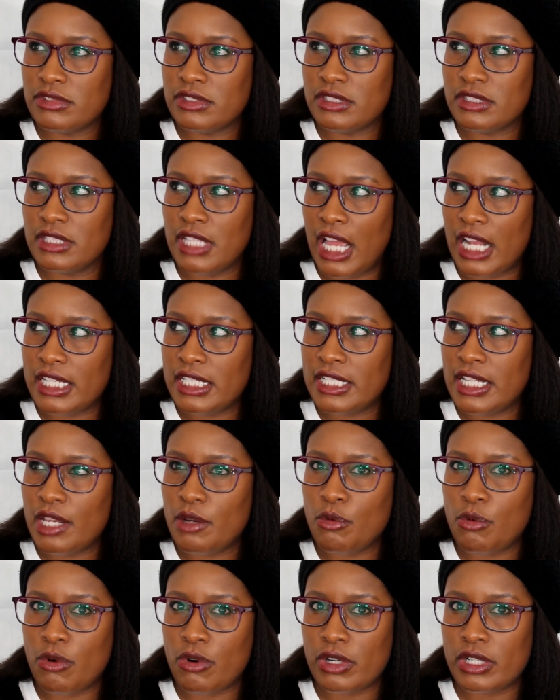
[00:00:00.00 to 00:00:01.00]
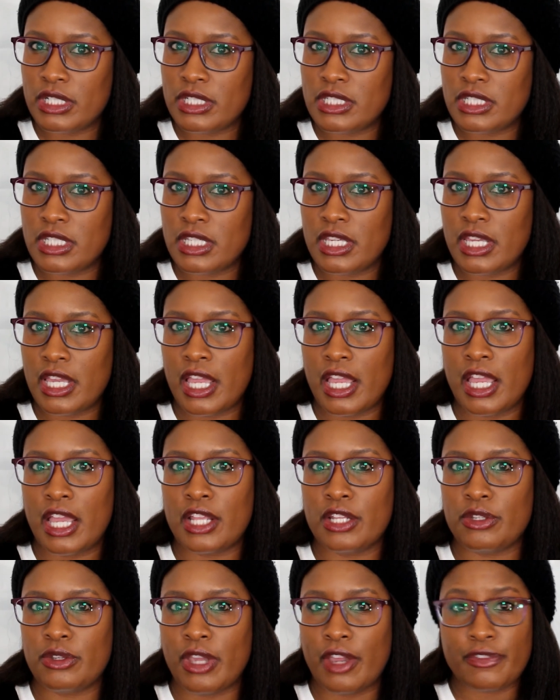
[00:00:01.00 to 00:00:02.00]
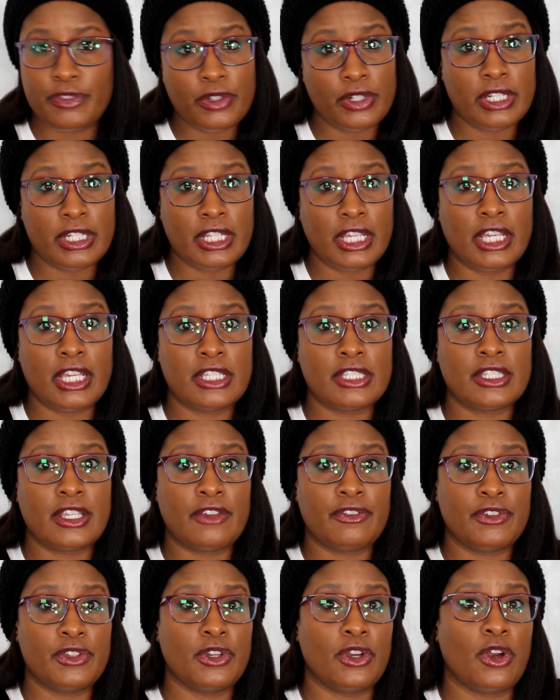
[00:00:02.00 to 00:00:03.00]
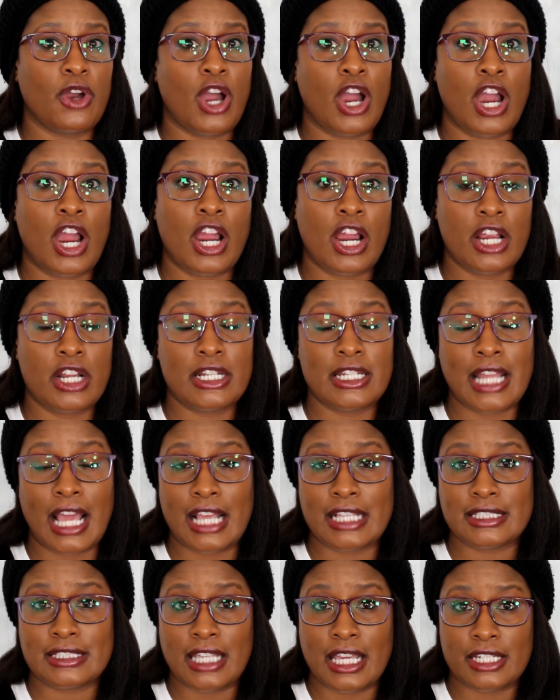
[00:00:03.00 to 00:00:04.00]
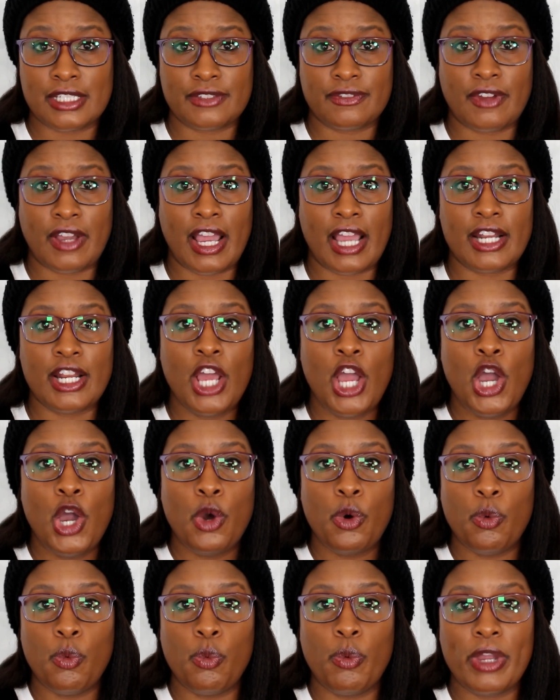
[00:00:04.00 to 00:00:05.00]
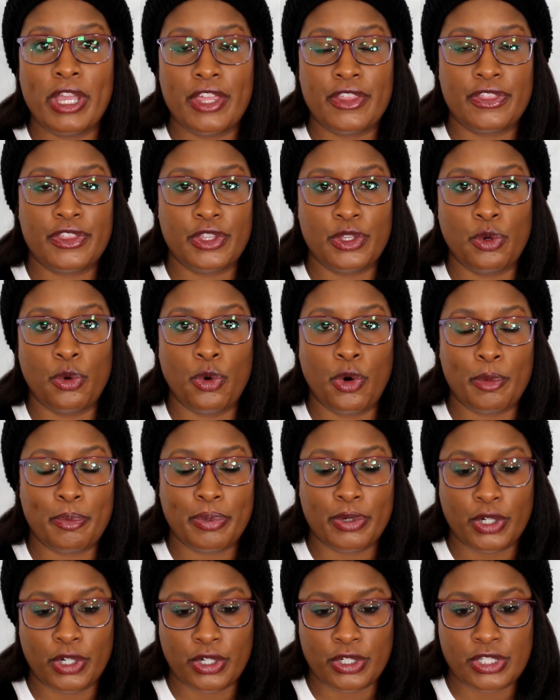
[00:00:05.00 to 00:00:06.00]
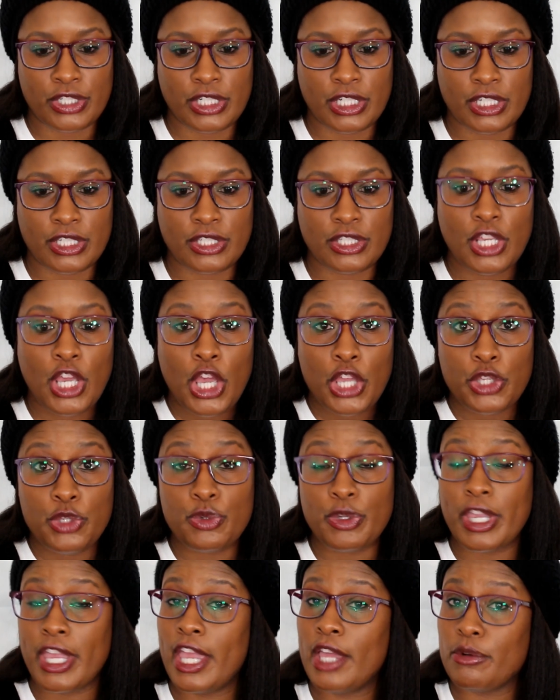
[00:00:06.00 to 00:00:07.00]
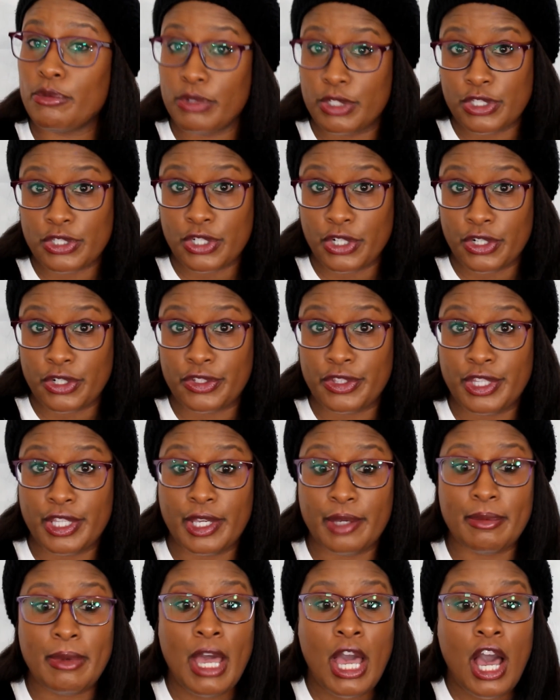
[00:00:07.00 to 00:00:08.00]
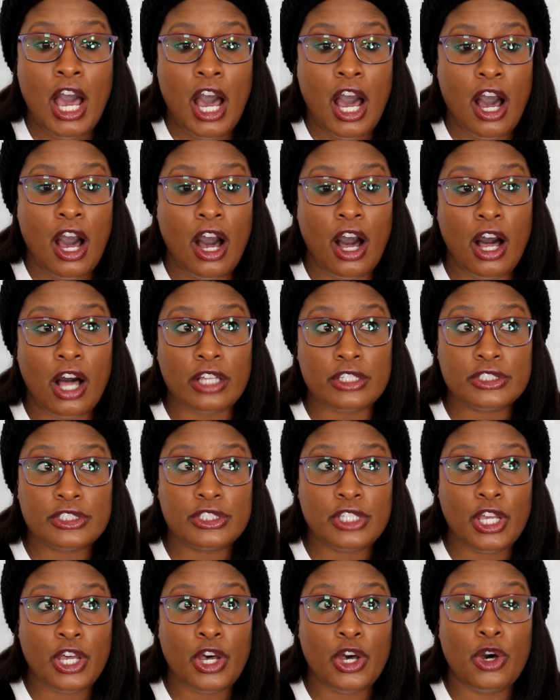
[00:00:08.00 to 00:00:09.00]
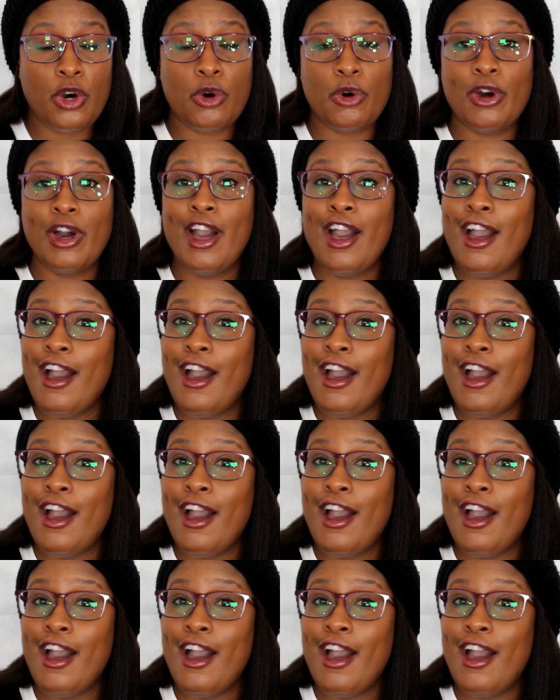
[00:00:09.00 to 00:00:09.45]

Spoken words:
90-day warranty, and you have 30 days if you are not satisfied with your purchase. You can return them. Also,